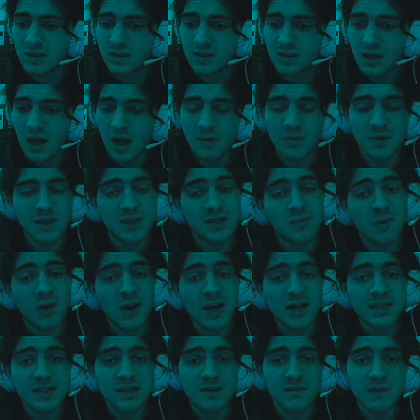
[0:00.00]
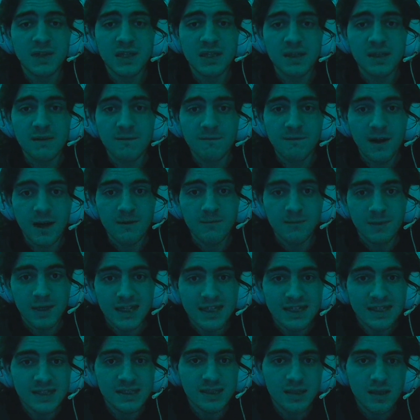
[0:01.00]
I'd be surprised if he's in 5
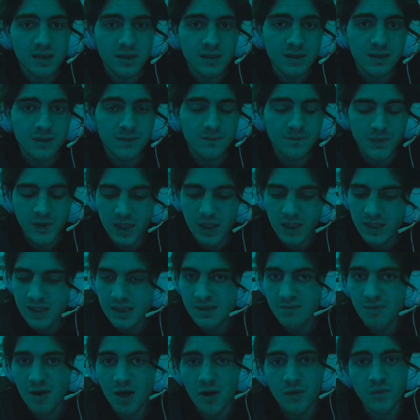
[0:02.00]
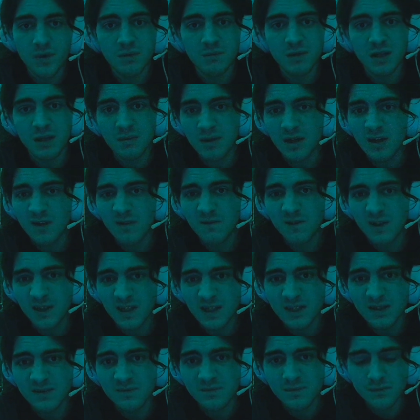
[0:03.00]
minutes. Clancy Brown would have been a better
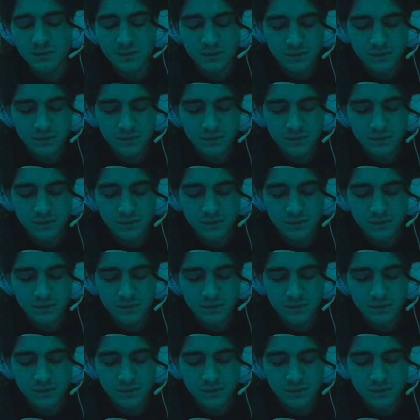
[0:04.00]
villain.